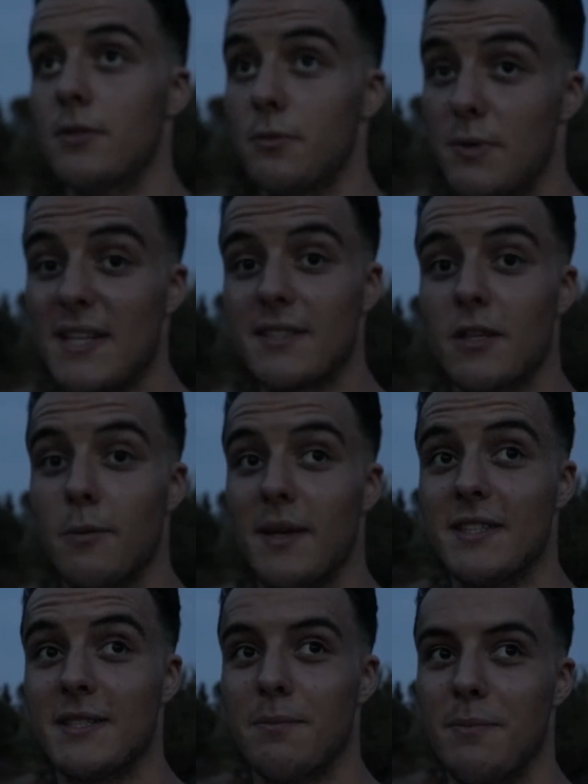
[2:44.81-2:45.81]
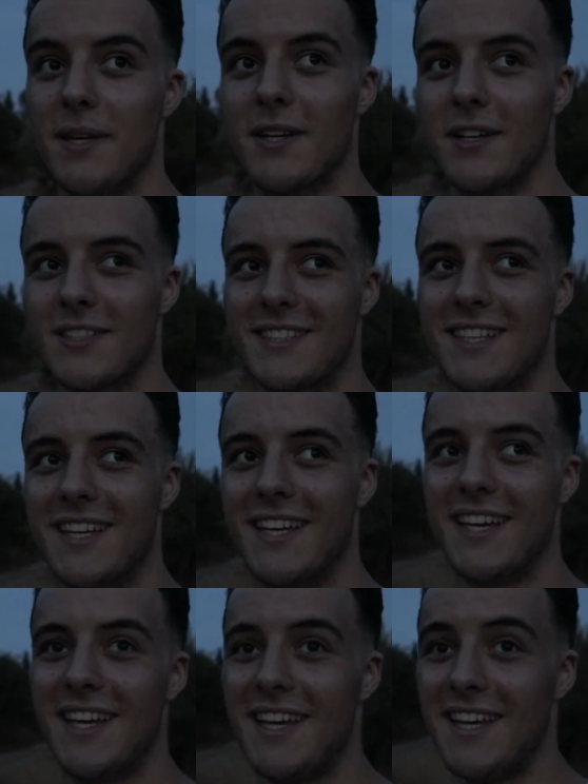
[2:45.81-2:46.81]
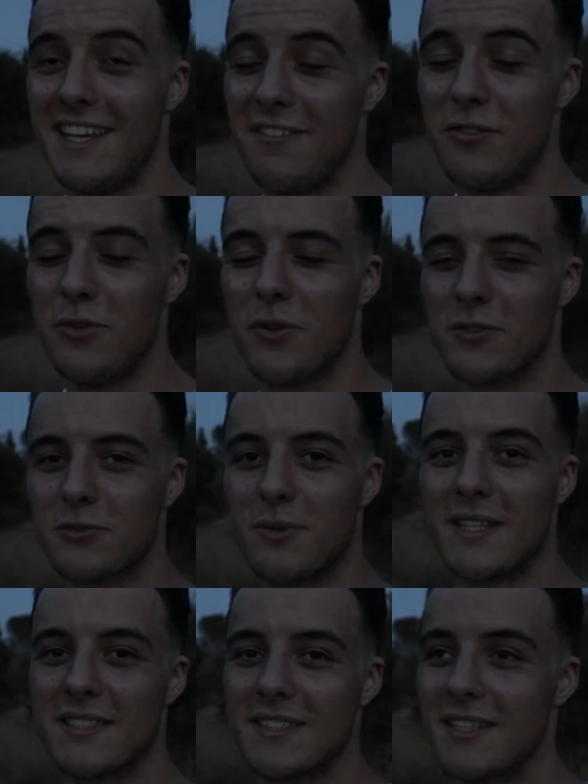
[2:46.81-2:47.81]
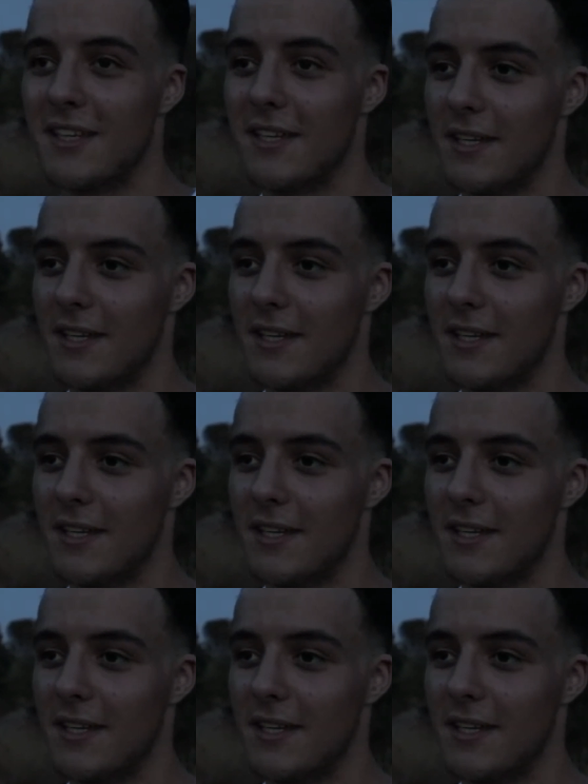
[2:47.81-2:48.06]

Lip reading: rest a bit, because if you don't rest,